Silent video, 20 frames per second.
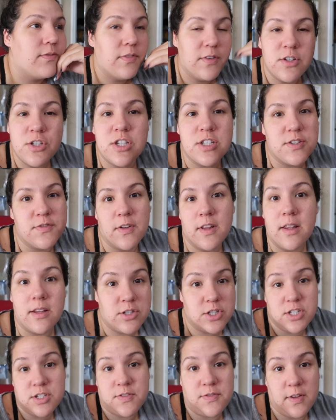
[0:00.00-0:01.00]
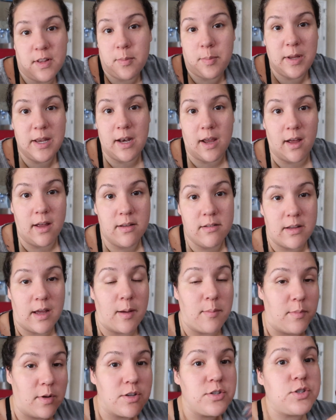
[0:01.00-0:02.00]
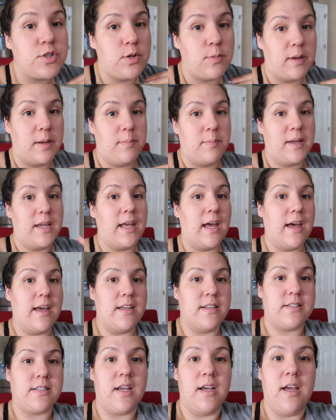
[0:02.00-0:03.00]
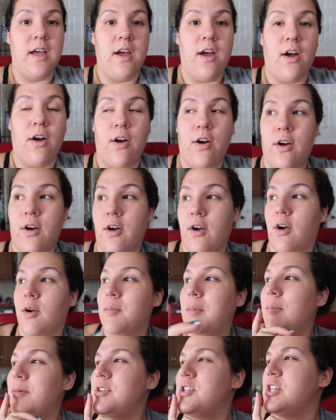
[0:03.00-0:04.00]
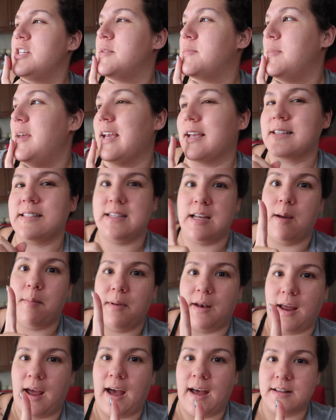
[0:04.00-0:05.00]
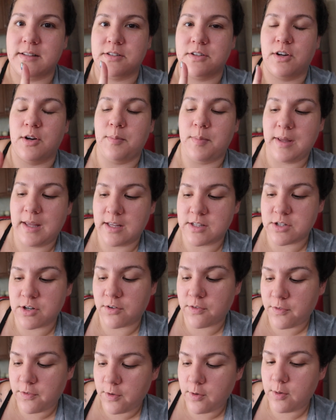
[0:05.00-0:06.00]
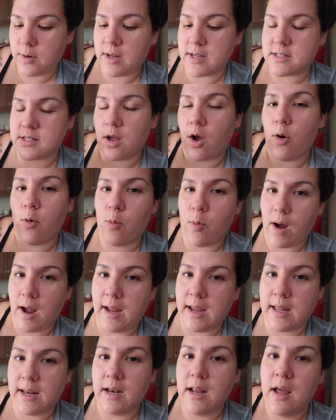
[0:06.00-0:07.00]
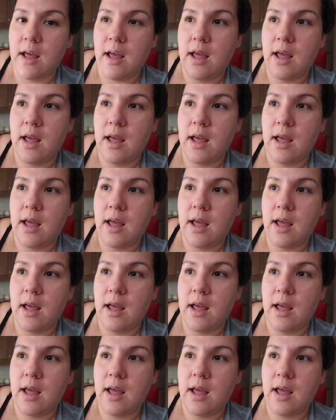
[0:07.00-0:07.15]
She's Phil she's Filipina, I'm assuming, because her or maybe she's mixed. I'm gonna ask her because her food is Hawaiian.